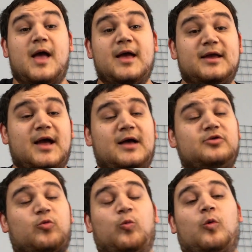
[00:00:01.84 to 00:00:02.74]
Hey
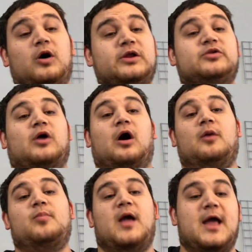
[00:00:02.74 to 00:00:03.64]
guys, what is
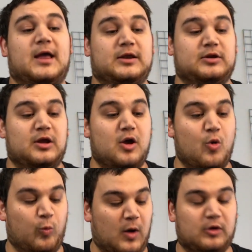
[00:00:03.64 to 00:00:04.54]
up, and
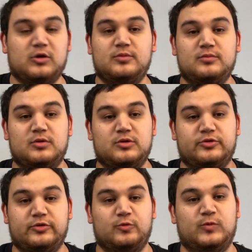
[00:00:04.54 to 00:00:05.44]
welcome
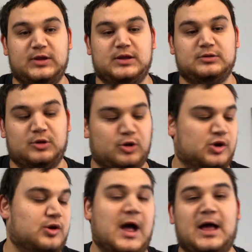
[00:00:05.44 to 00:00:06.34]
to the Weekend
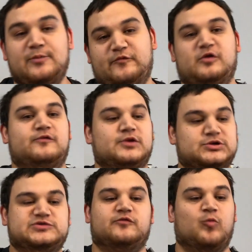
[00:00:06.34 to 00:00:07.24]
Loadout. I'm Fluffy
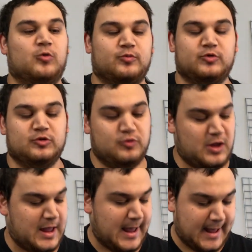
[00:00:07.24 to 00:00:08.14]
Ninja from Warp Crew,
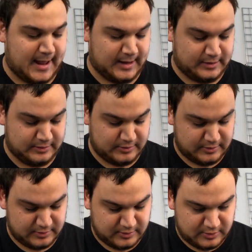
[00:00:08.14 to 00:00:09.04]
and
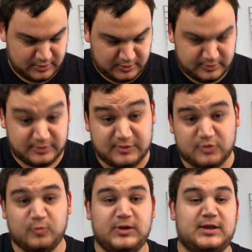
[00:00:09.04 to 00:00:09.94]

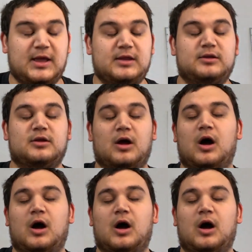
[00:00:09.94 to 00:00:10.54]
this weekend,